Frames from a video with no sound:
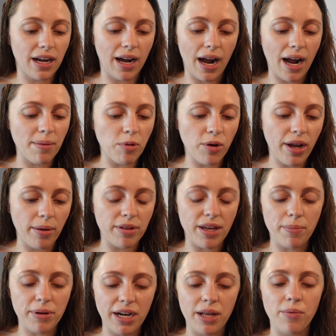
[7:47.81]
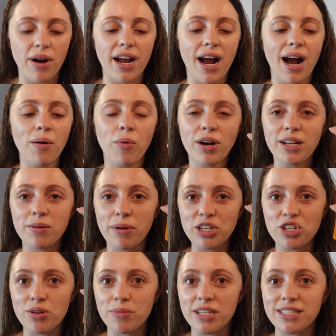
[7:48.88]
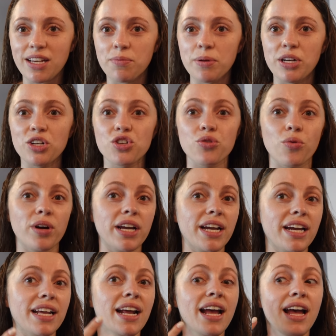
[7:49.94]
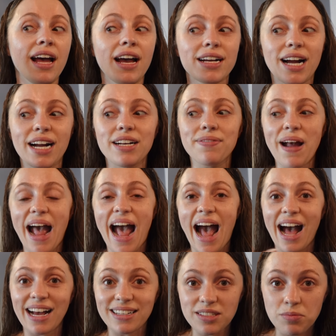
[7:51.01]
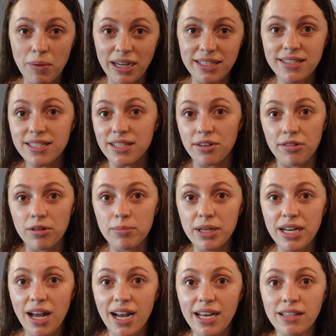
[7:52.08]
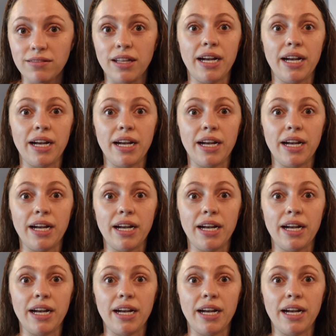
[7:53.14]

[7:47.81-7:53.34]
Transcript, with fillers: I'm okay with that. But anyway, I wanted to mention it because I've been enjoying it kind of as my serum at night.